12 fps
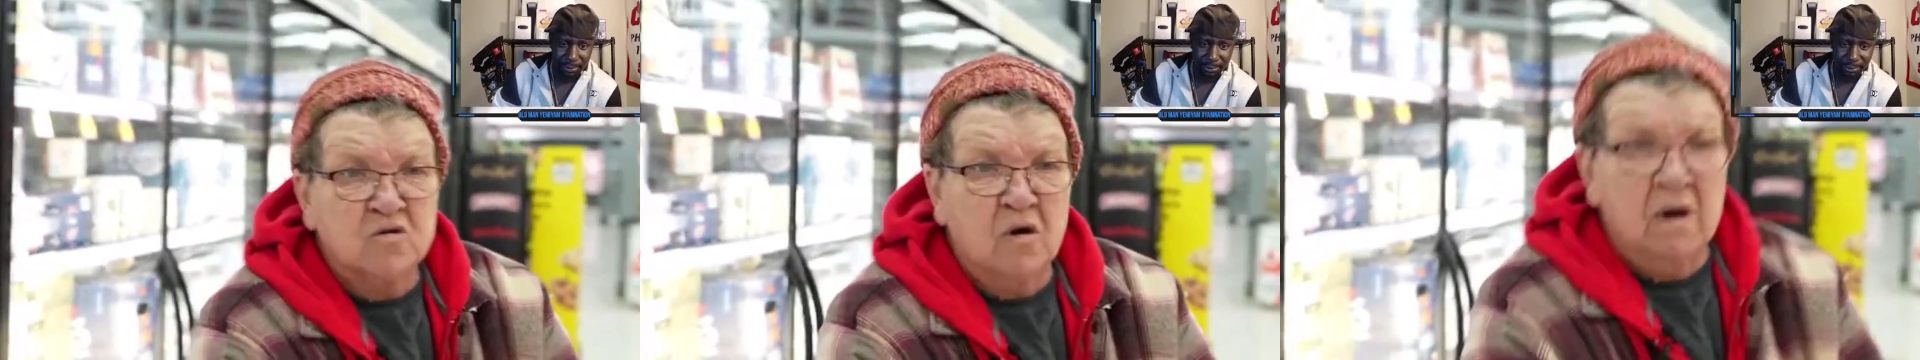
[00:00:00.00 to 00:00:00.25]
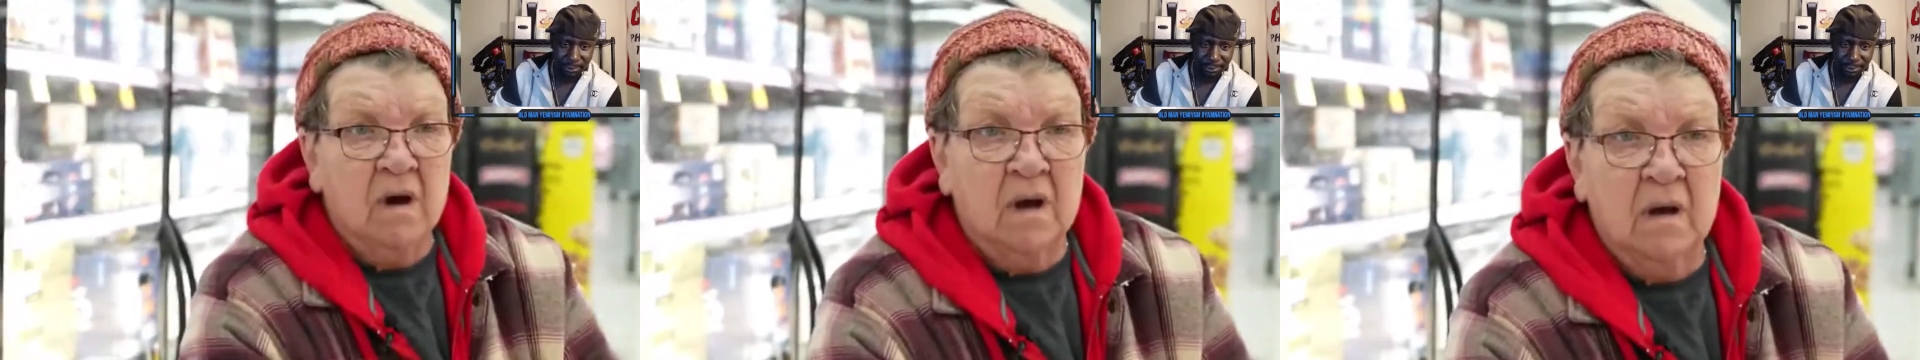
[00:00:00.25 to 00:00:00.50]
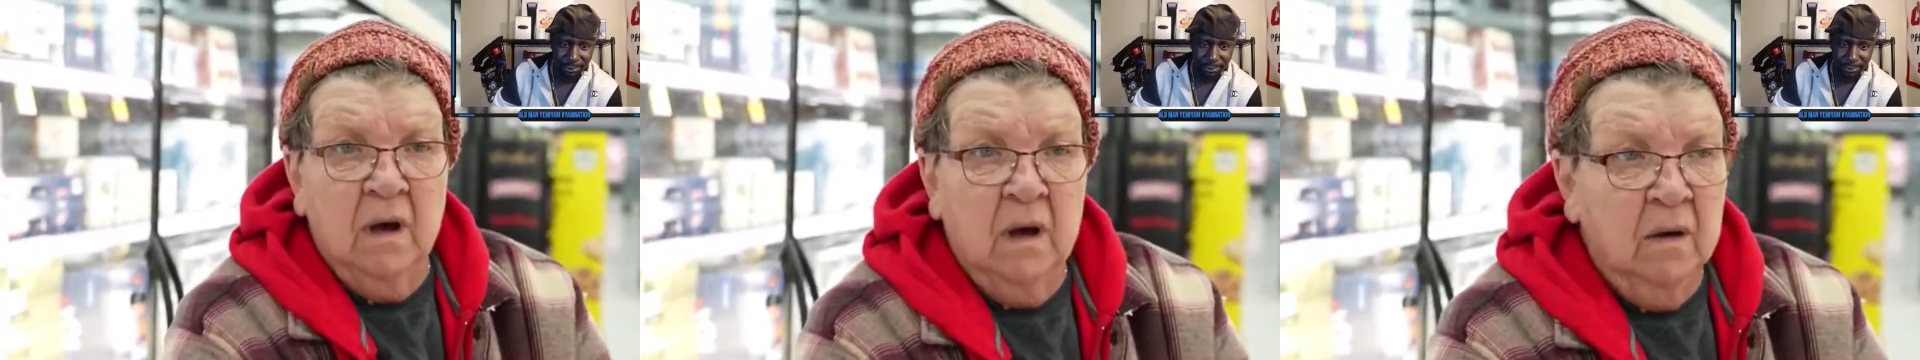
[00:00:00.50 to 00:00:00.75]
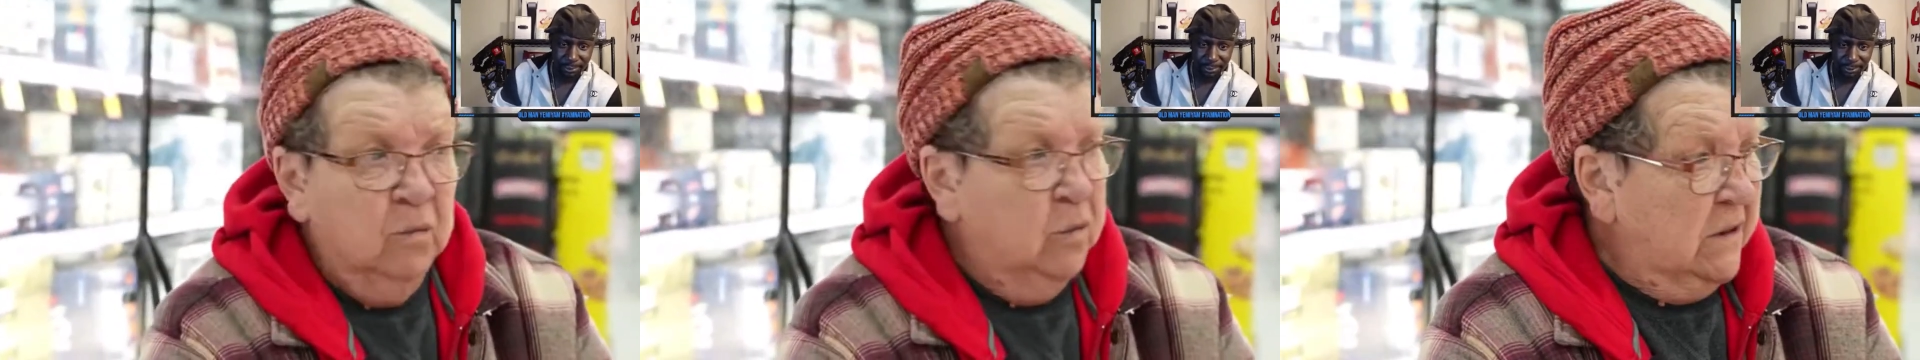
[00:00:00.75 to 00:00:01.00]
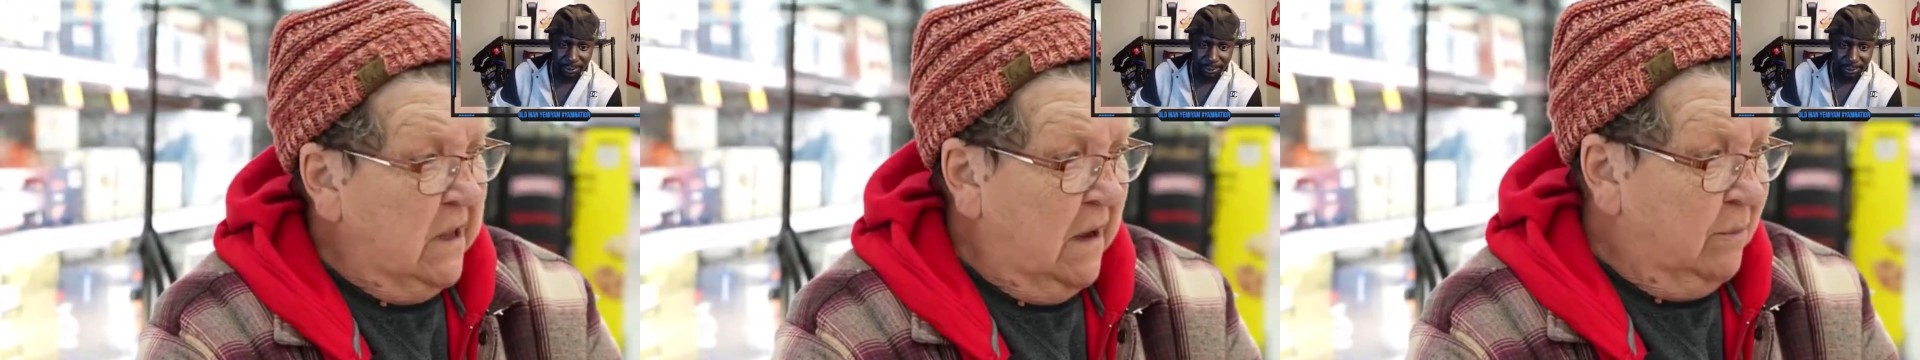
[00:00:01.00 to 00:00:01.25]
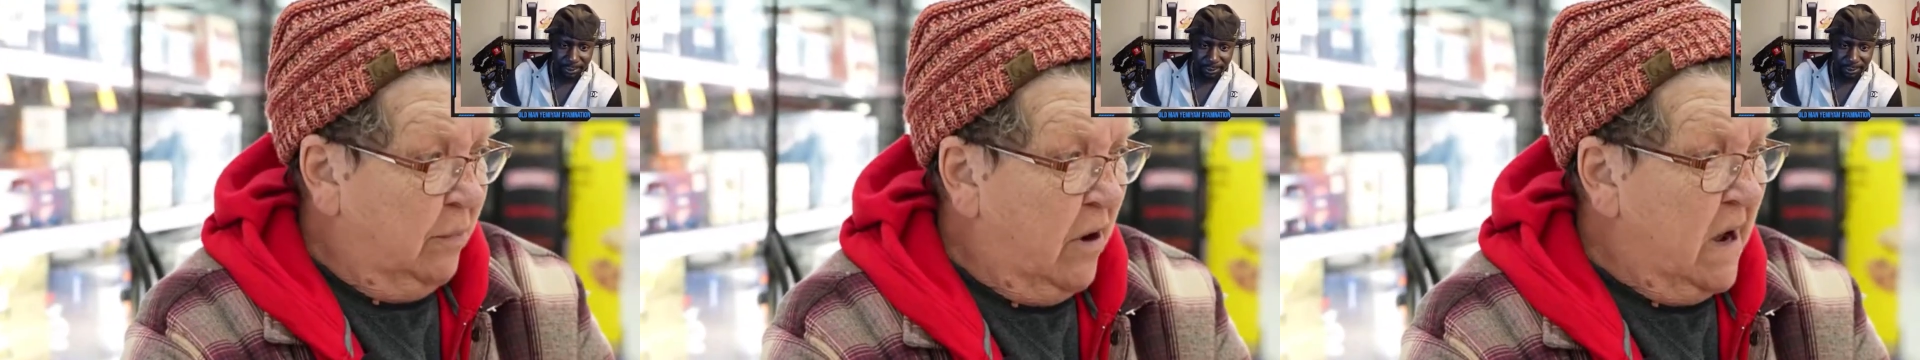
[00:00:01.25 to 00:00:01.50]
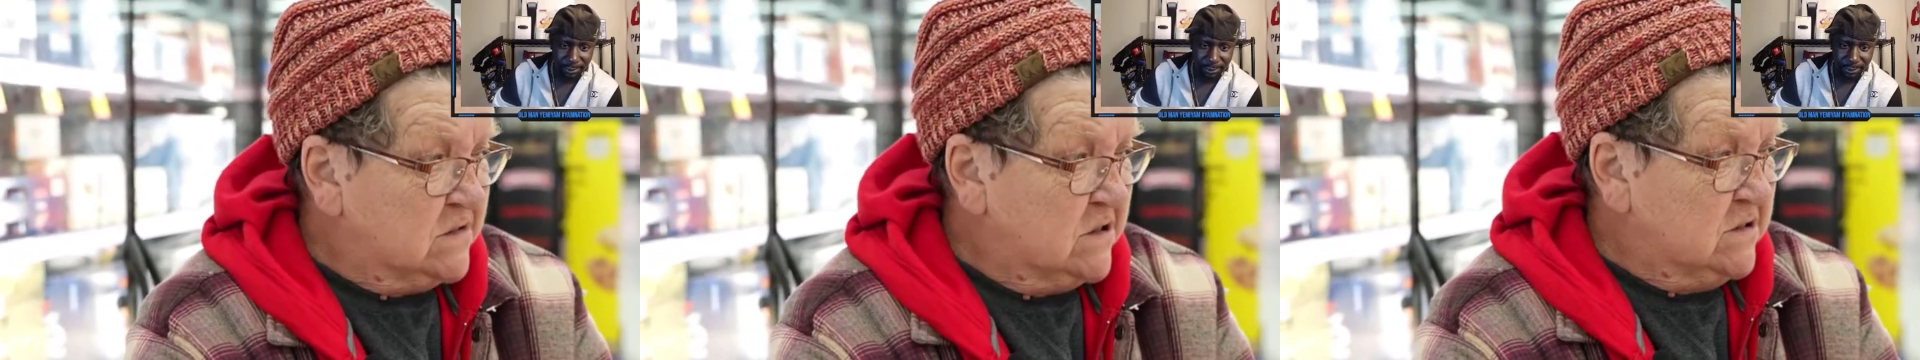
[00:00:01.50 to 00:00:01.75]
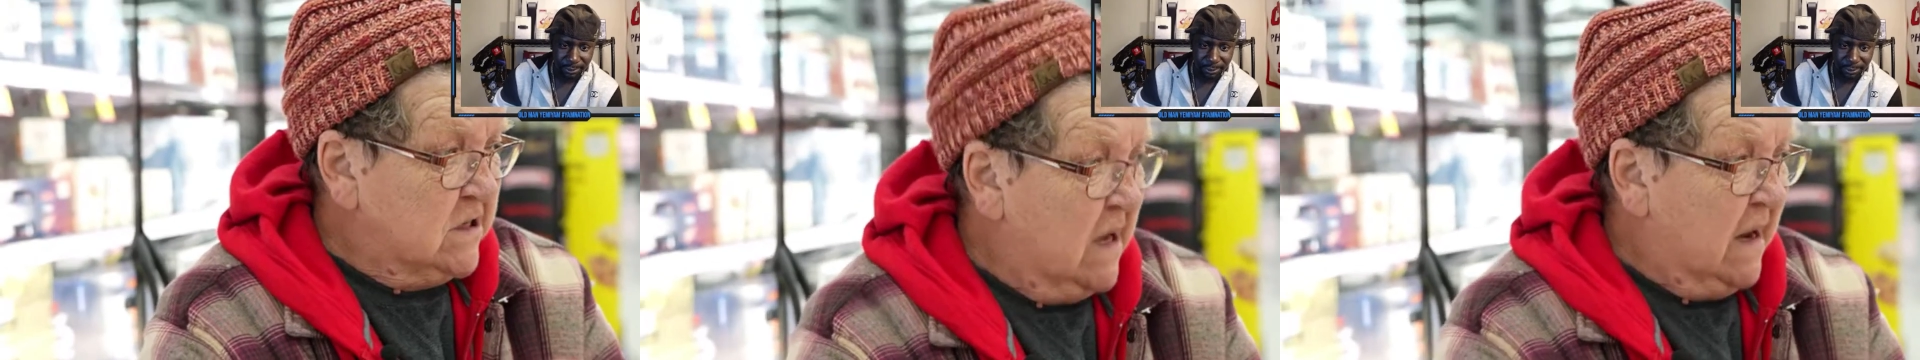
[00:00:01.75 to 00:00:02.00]
Speaker 1: drunk with them
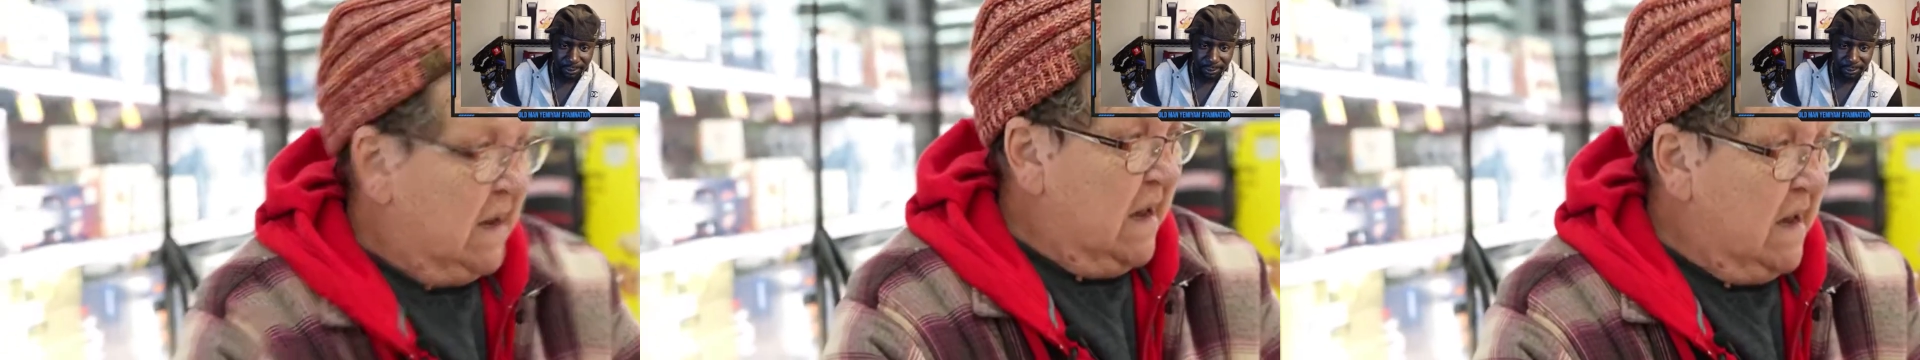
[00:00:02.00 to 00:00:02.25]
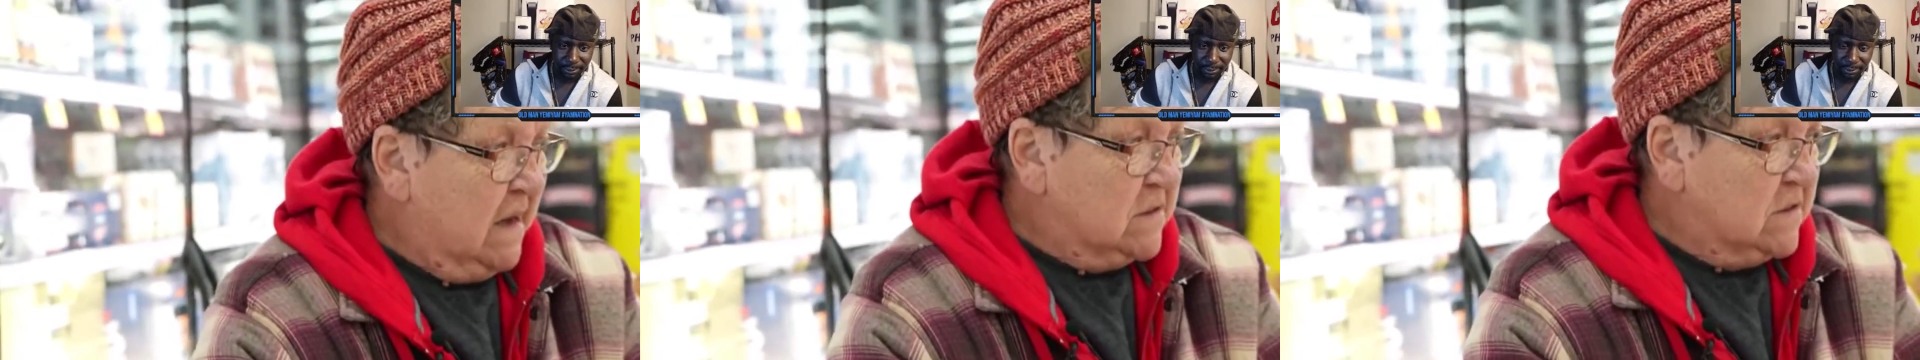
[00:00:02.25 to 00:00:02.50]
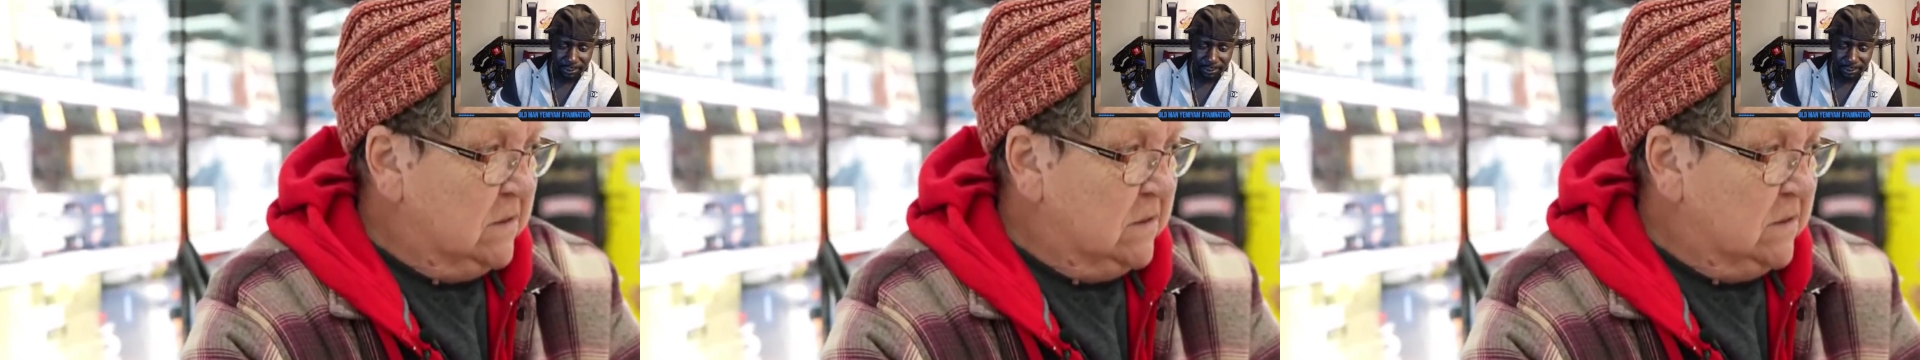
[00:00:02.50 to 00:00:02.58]
prices like that.